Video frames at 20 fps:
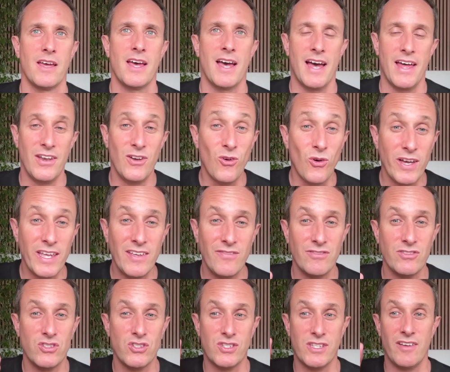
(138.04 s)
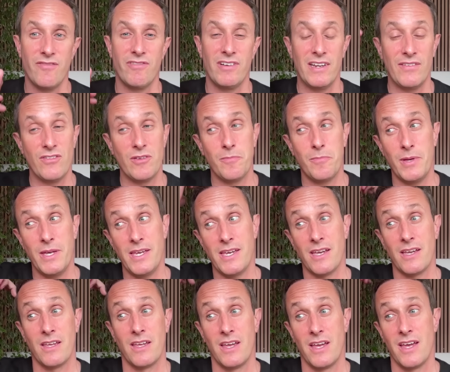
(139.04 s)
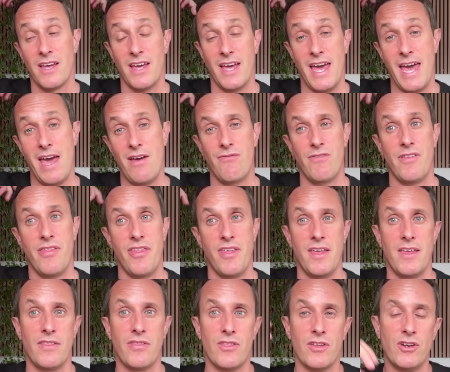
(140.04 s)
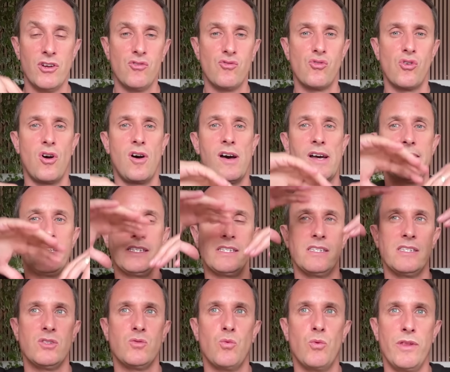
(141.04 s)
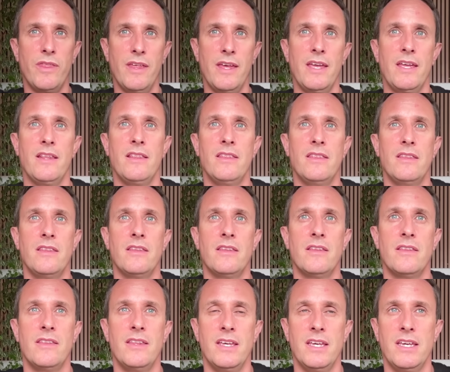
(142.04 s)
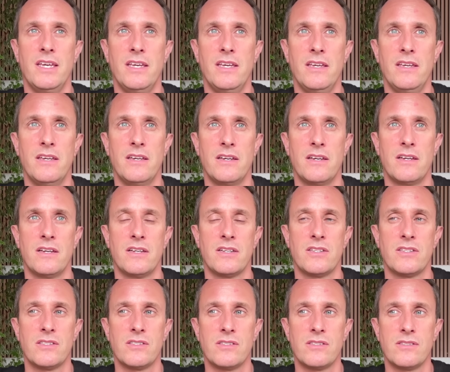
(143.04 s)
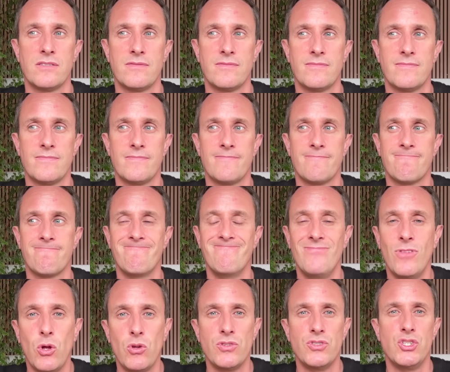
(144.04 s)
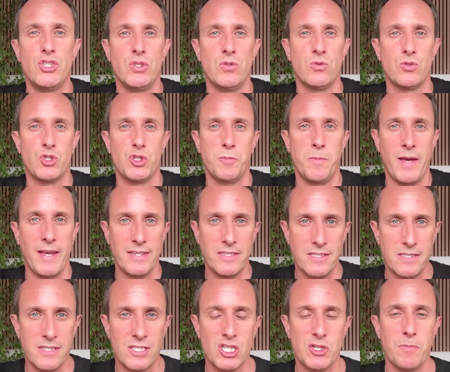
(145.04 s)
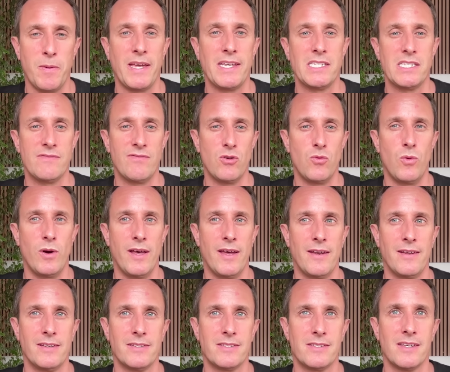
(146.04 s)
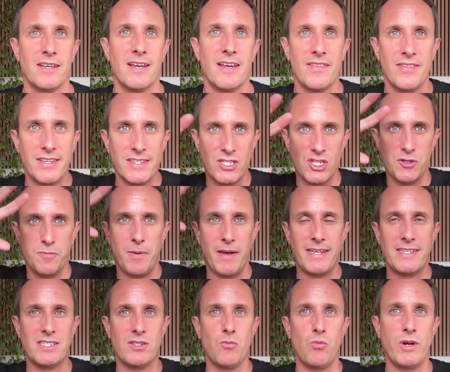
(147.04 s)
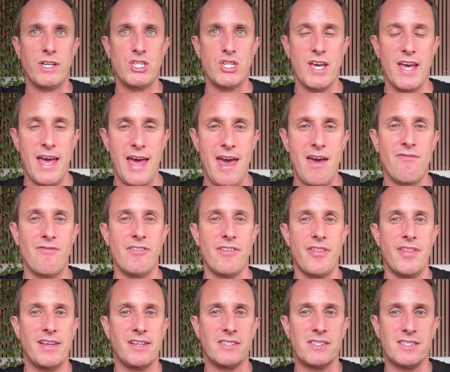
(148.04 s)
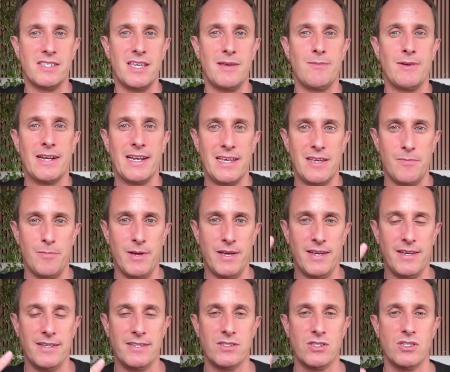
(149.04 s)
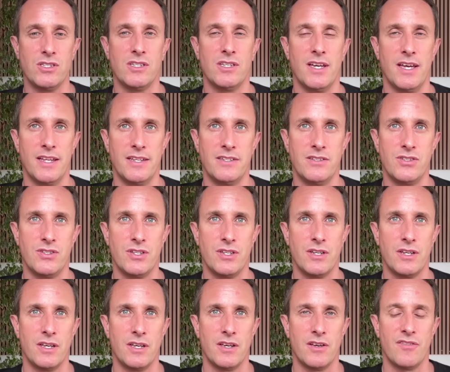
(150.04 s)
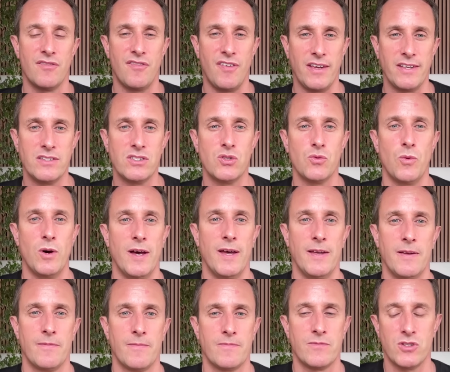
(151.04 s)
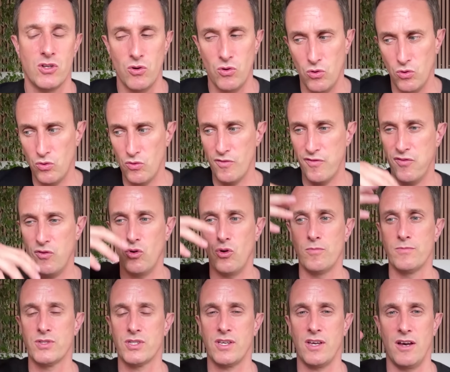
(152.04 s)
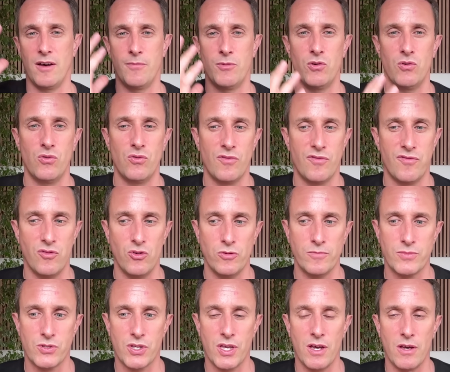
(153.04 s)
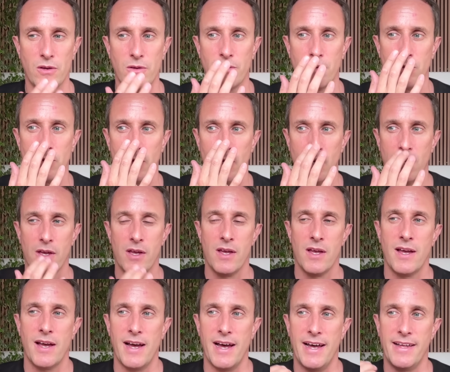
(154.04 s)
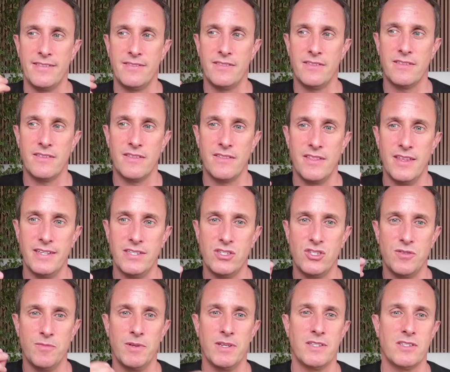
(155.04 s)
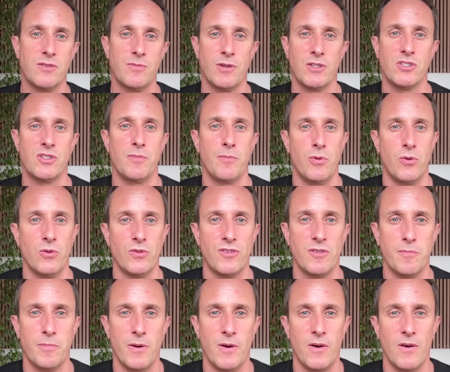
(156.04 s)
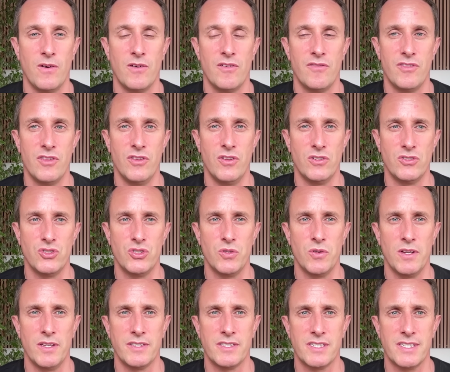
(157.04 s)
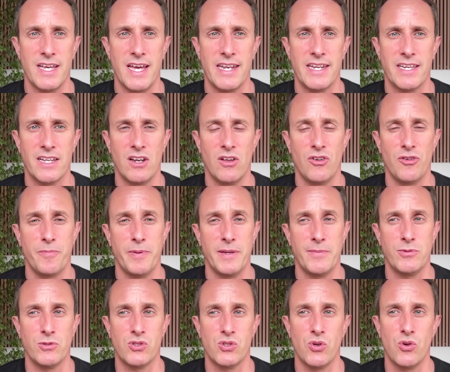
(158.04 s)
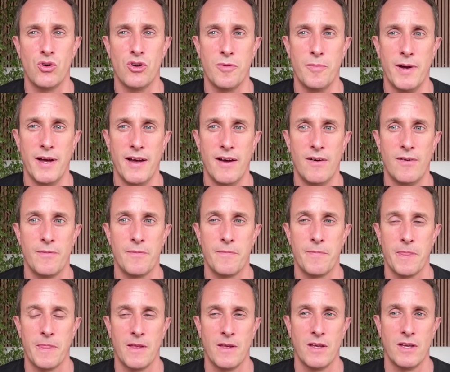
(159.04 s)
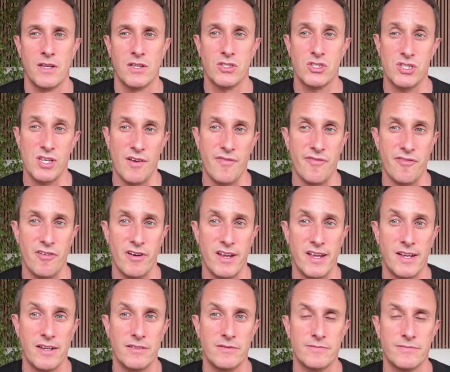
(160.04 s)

And not even just every living being, everything that arises within the non-dual space, the space of awareness, this space in which everything seemingly appears and fades away. So all forms come, all forms go. And this, to me, is the most important part of the non-dual understanding. A lot of people talk about suffering,